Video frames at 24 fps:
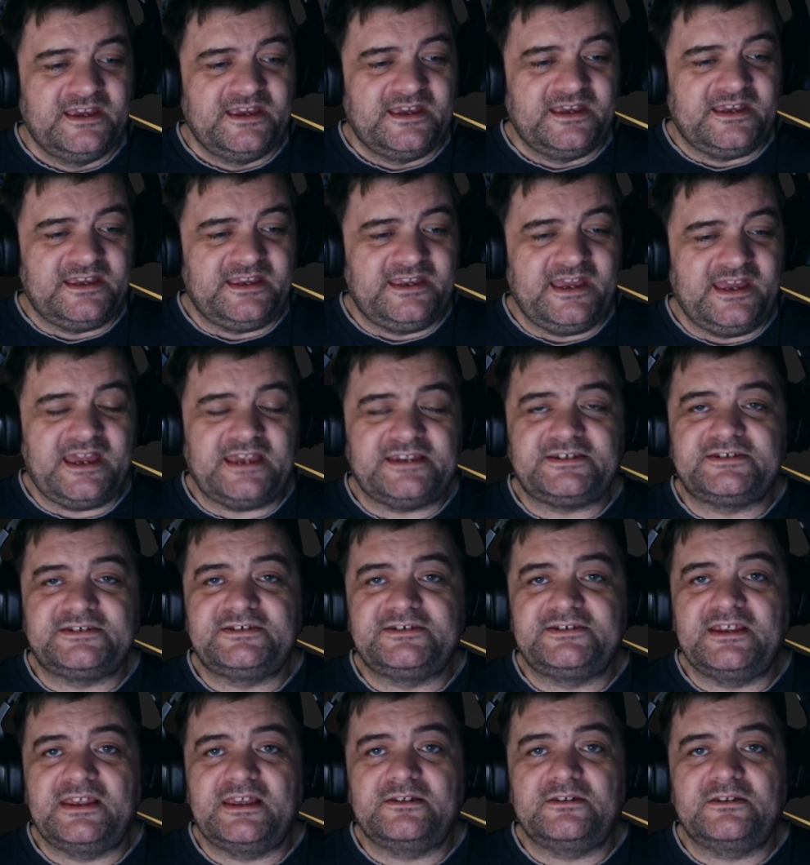
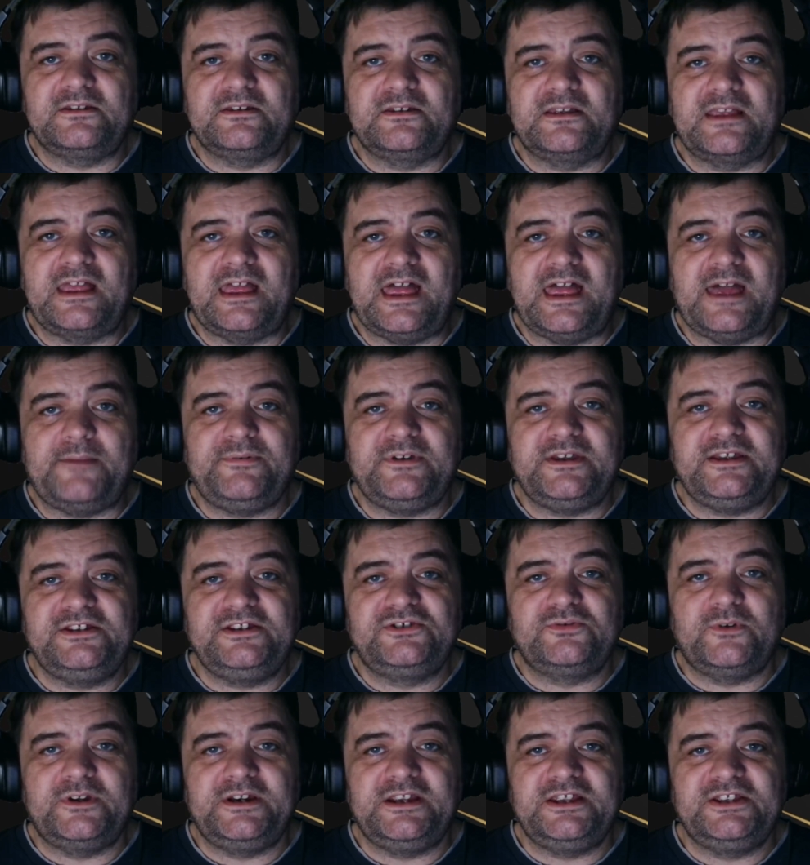yes, happy
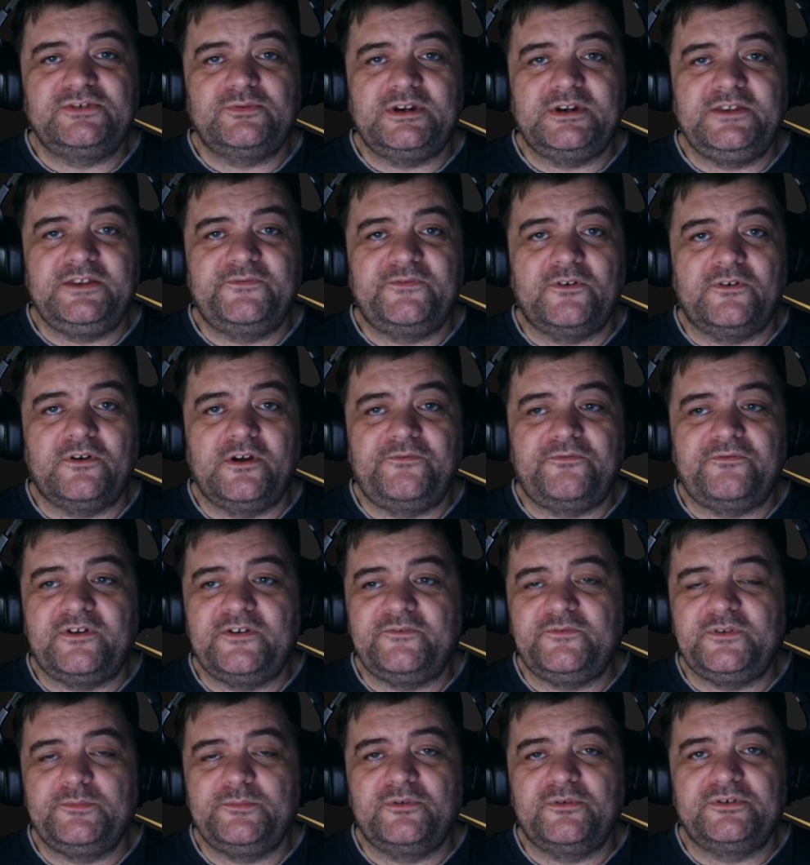2025 for
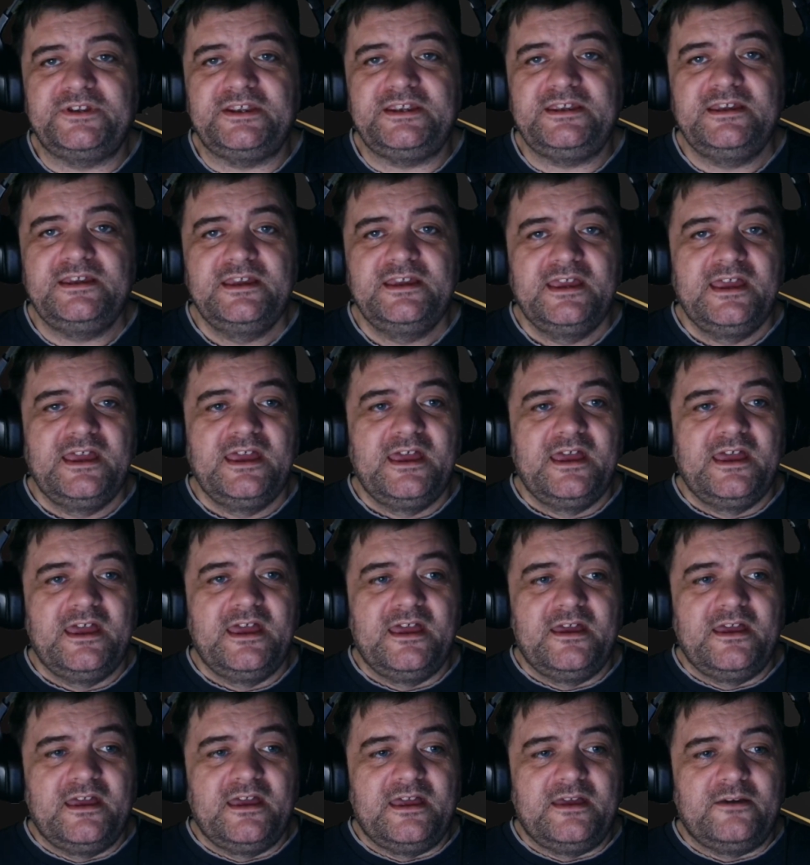everybody.
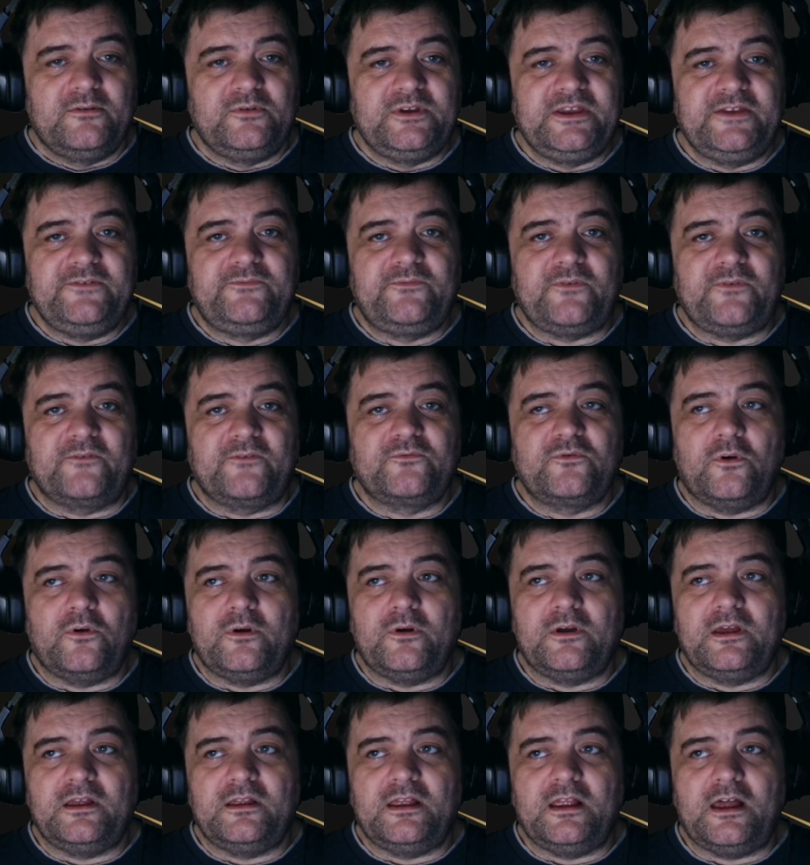I've
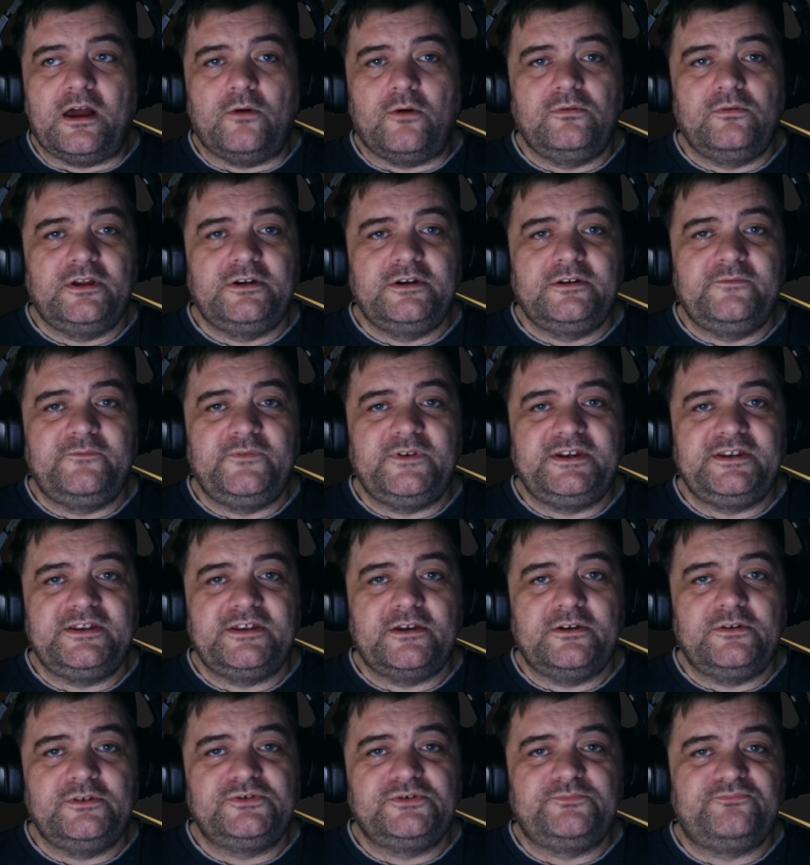got a whole load of
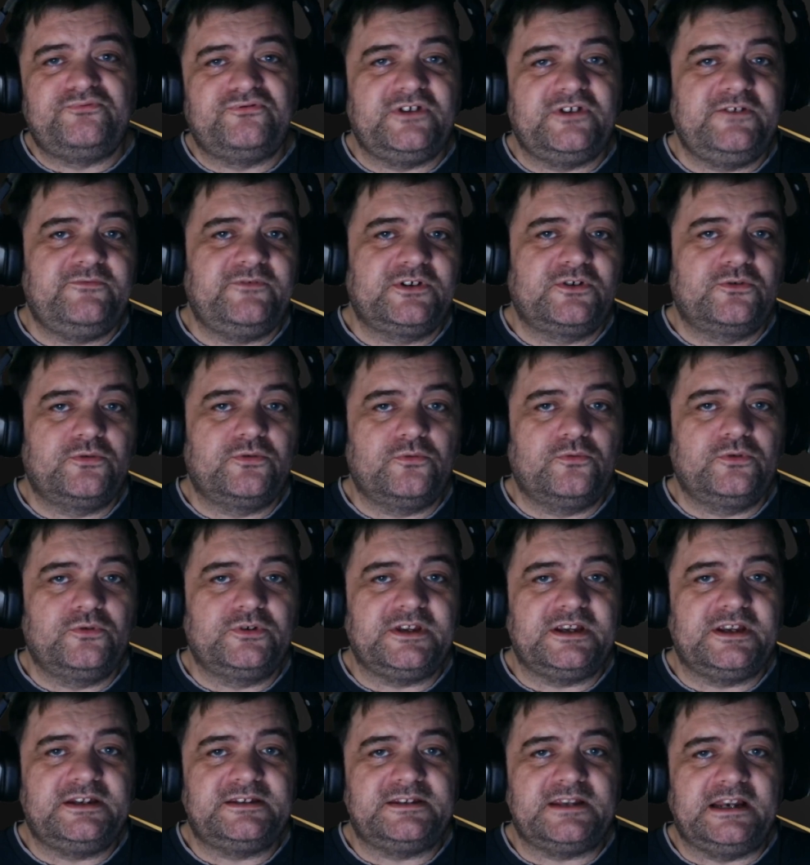videos
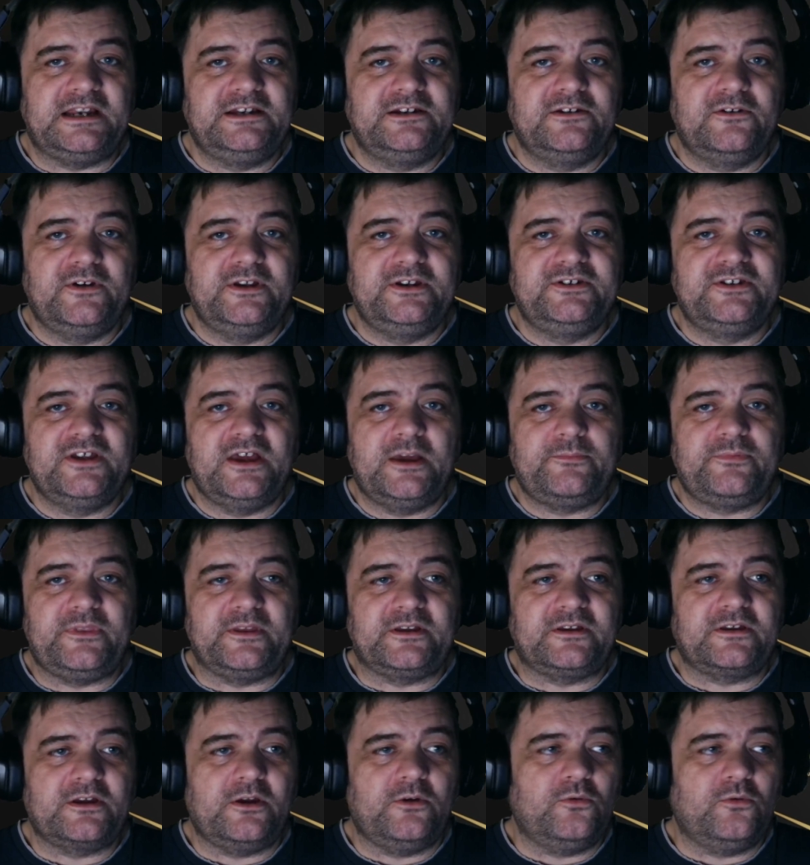pre-recorded and lined up
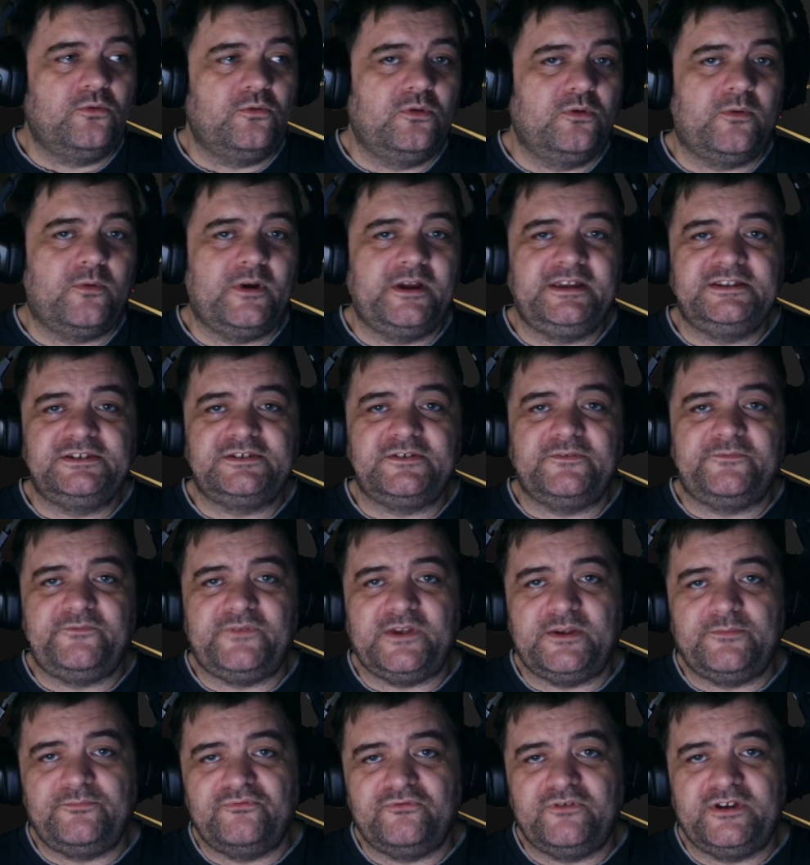that go all the way into
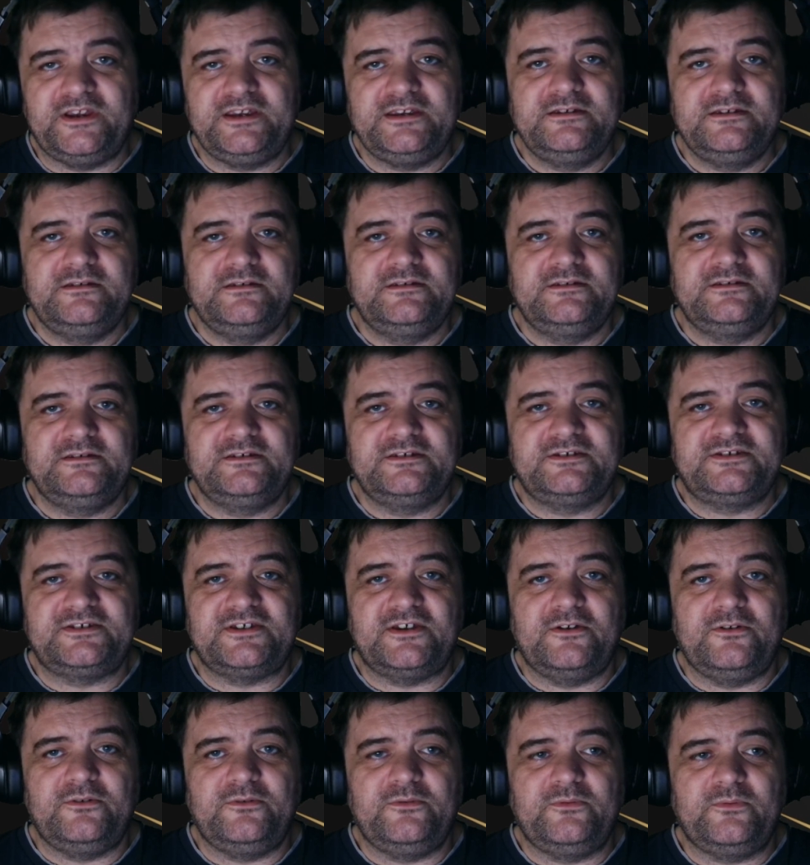February.
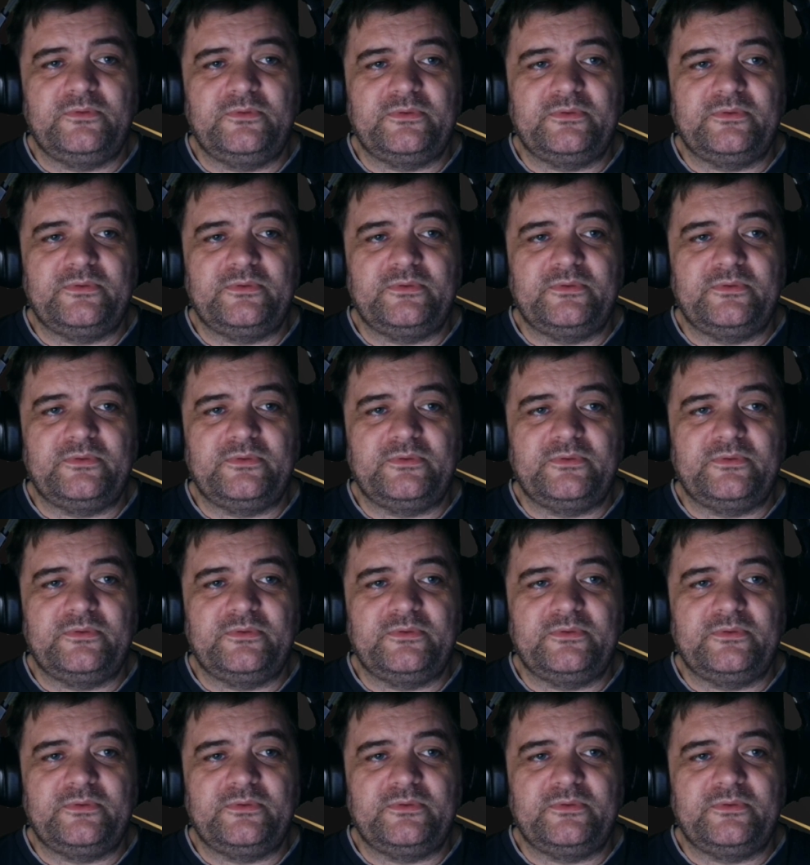So